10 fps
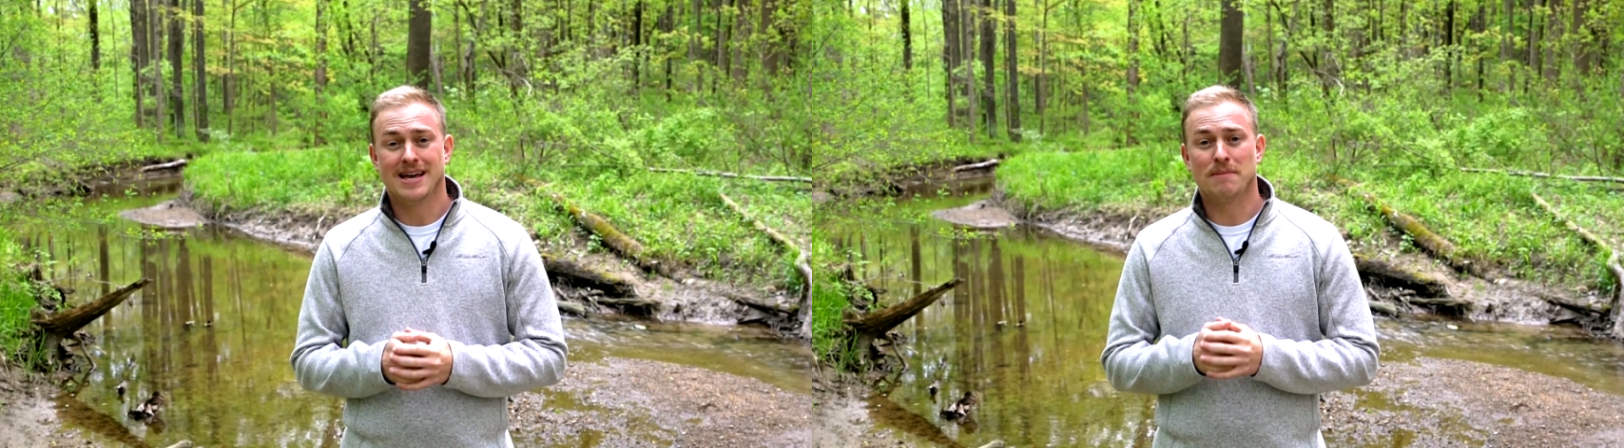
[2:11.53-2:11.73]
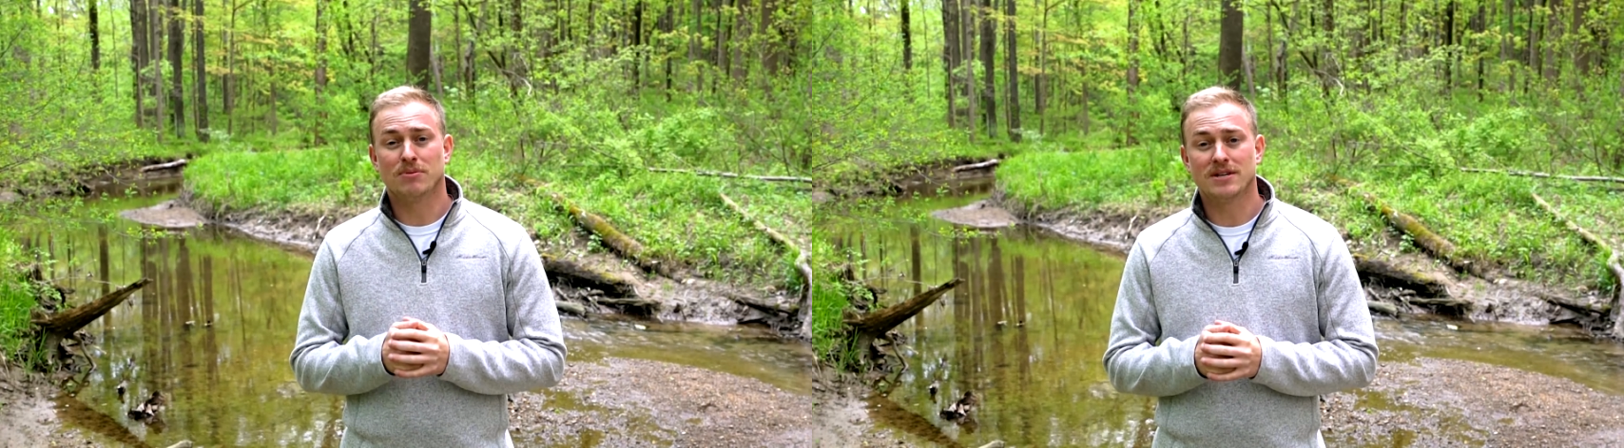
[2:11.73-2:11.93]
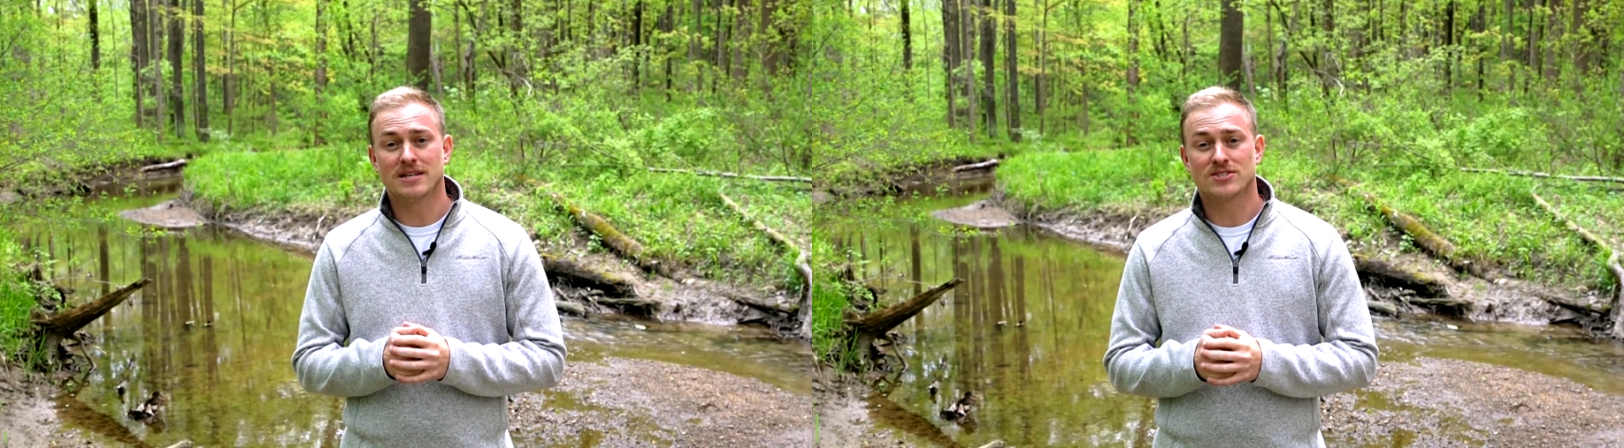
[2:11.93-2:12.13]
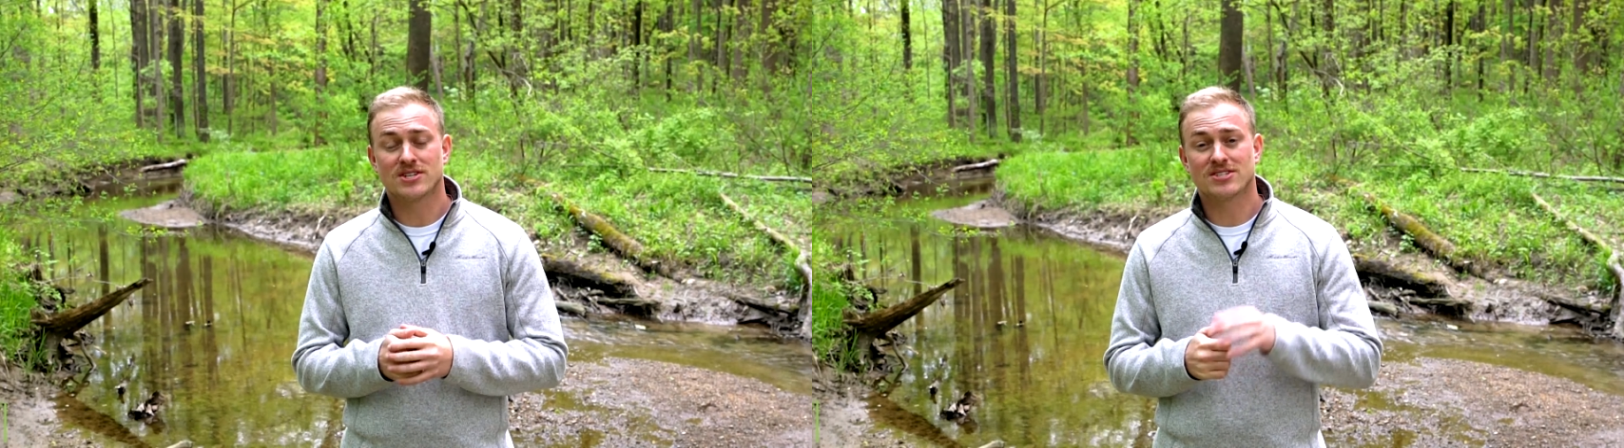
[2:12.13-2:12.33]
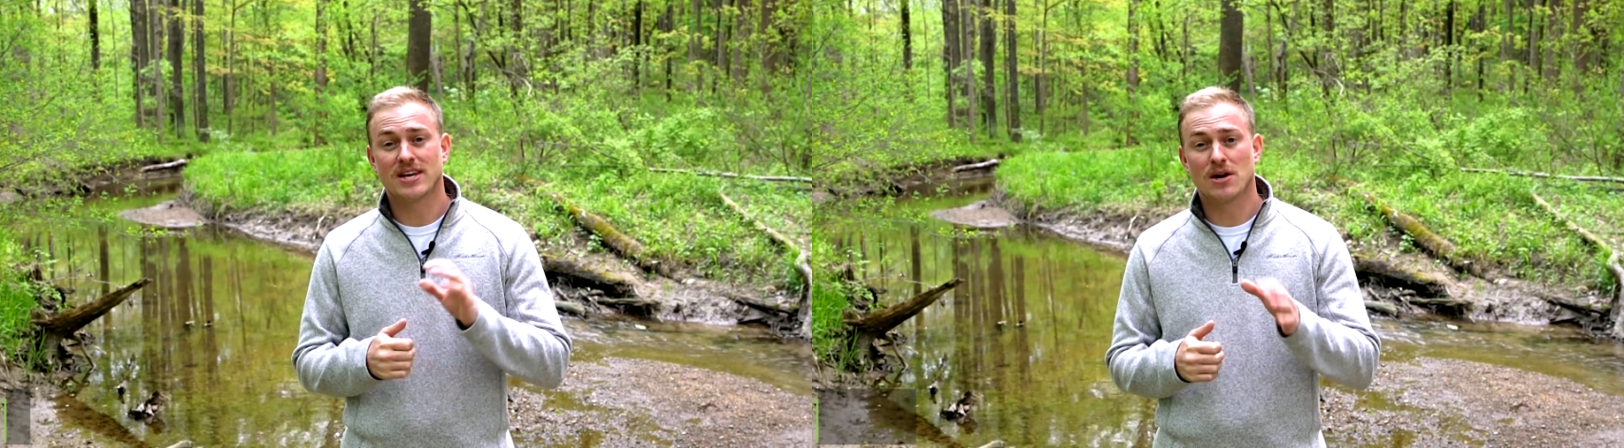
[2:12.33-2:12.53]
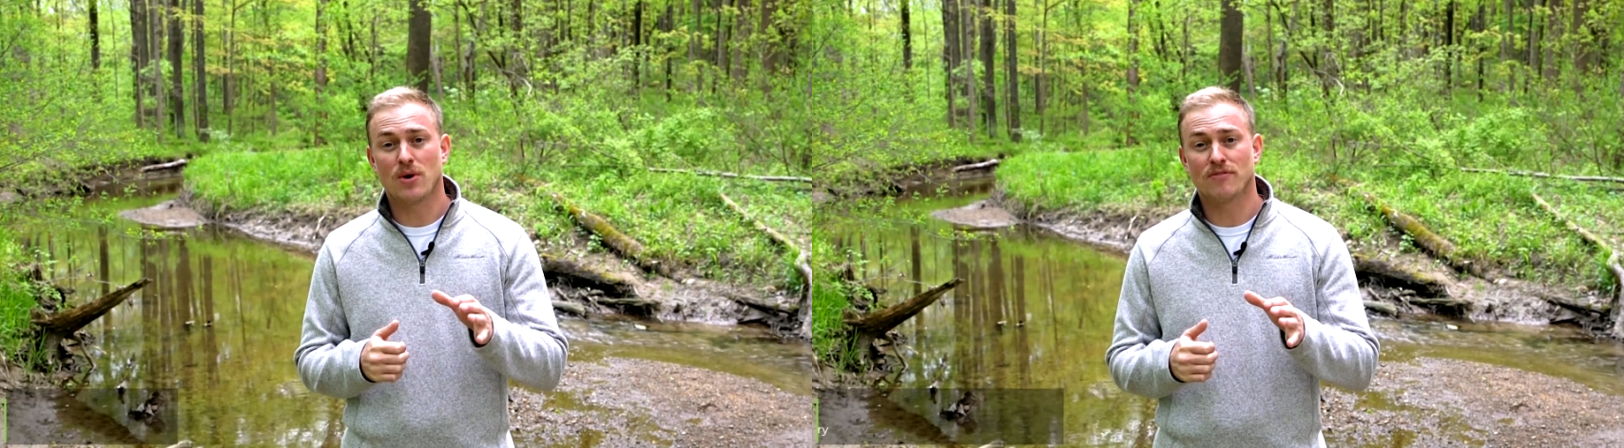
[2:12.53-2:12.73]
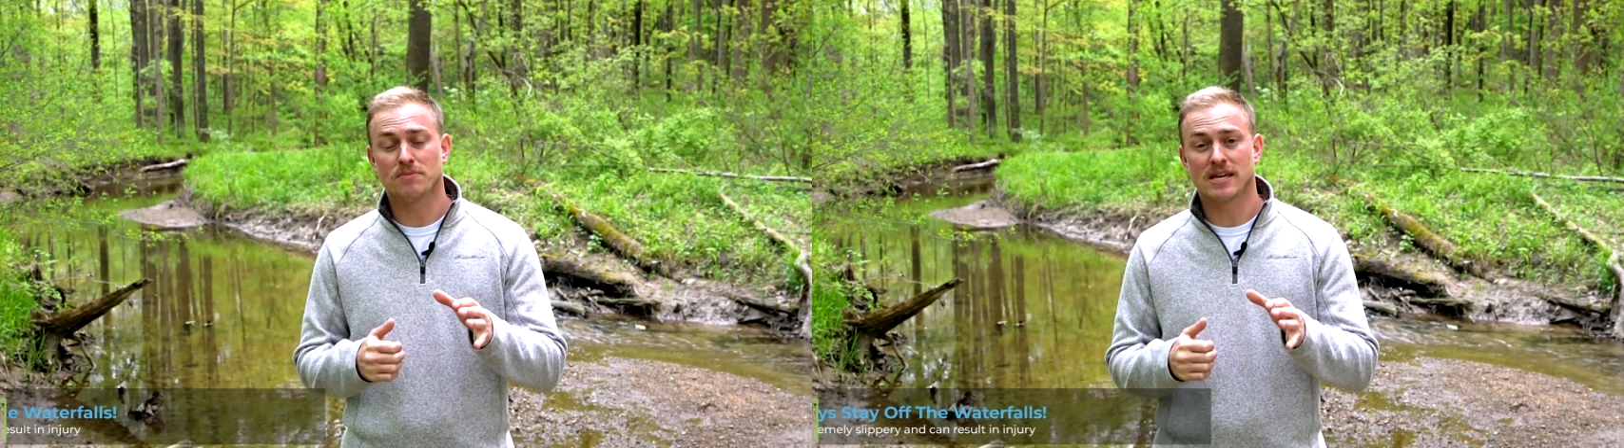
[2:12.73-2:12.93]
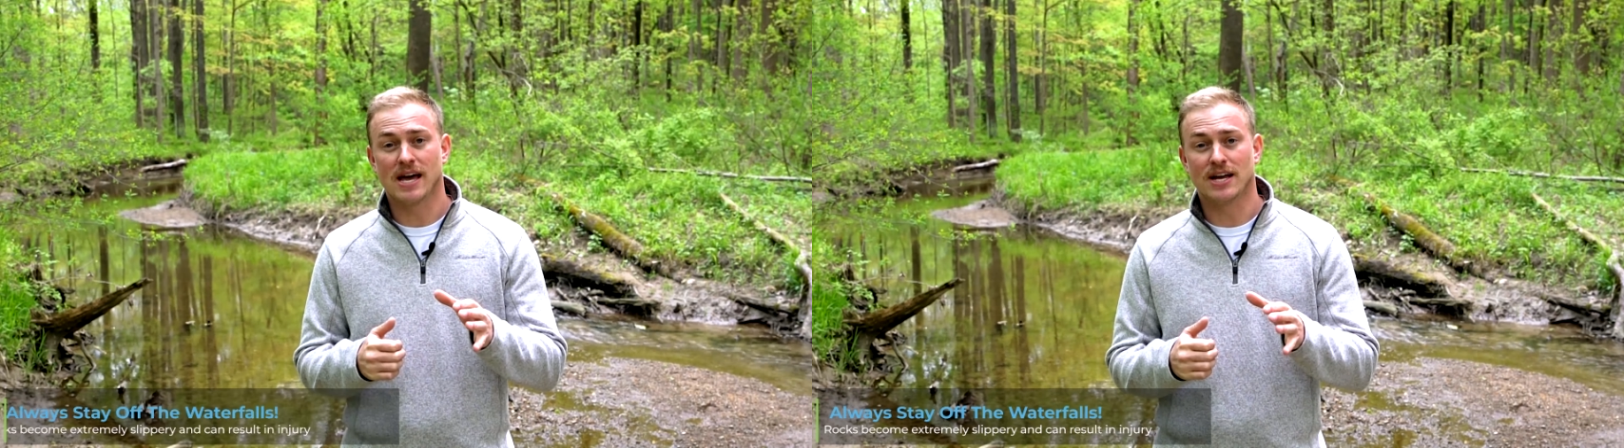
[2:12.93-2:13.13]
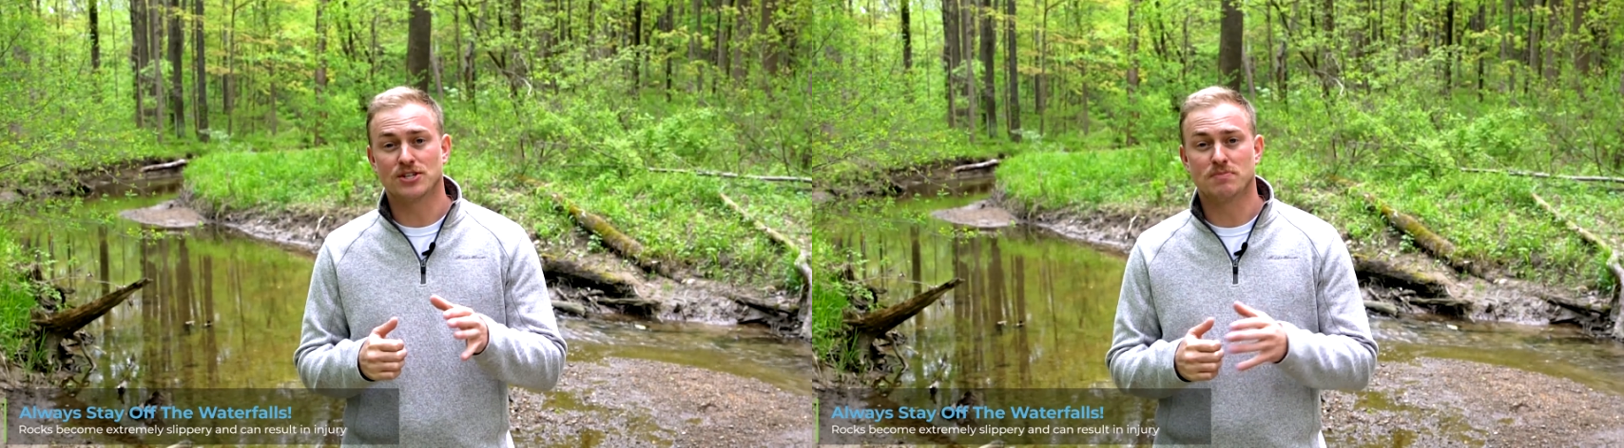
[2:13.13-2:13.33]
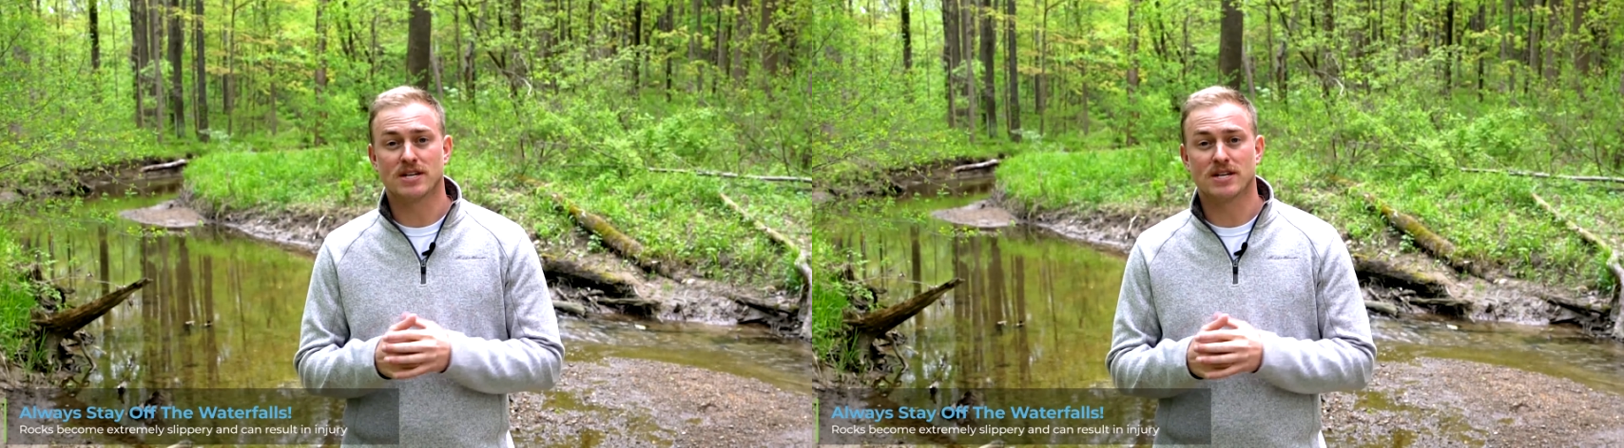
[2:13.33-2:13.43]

and please stay away from the edge,